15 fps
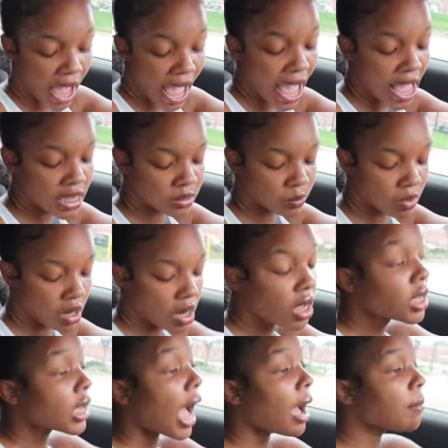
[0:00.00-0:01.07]
ass, bro.
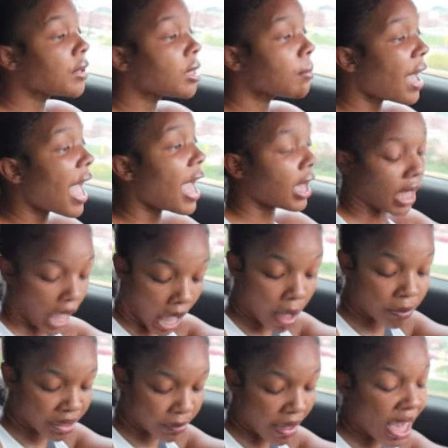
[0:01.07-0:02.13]
I'll be back.
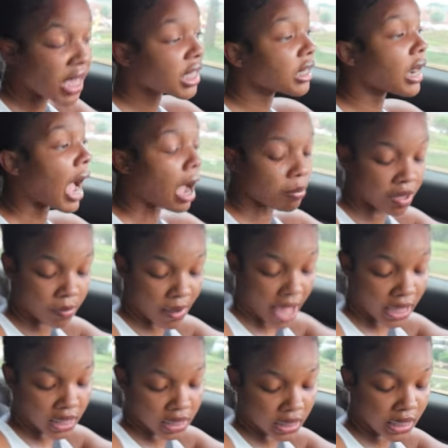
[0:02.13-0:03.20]
I'll be back, and I'll be
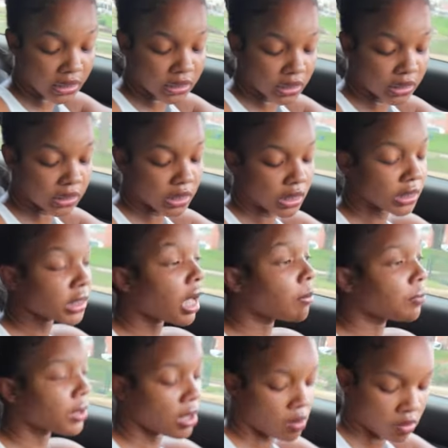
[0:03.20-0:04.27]
back in less than 10. Stop
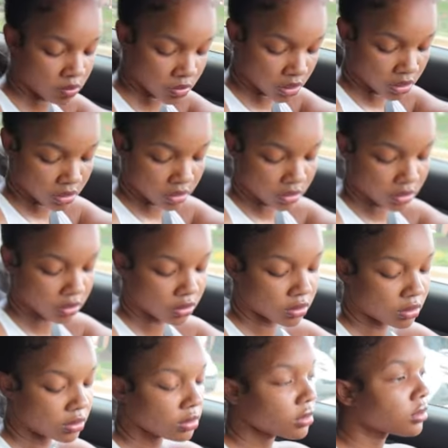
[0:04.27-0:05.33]
playing with
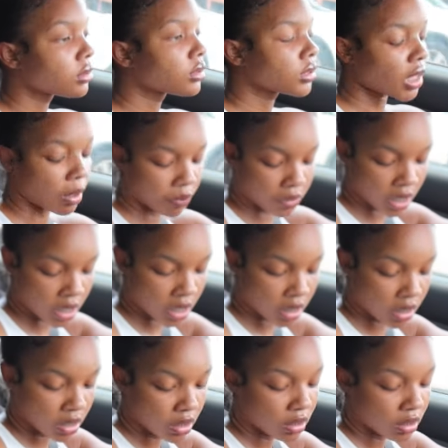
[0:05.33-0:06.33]
me. Stop playing.